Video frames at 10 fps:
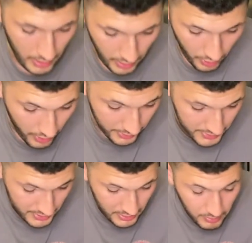Like I
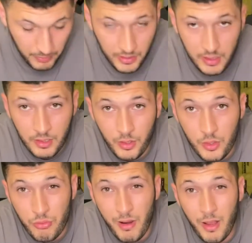said at the beginning, a
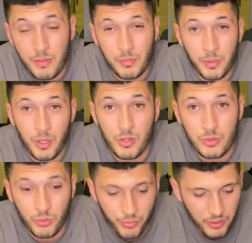trowel is a
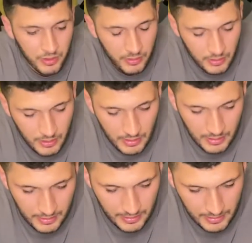personal thing.
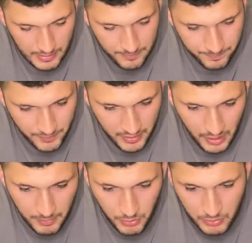They
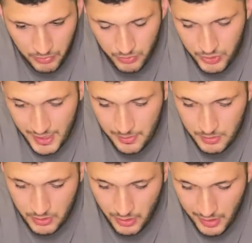come in all different shapes and
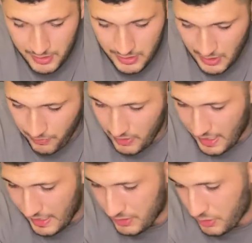sizes, different
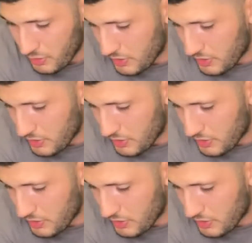handles,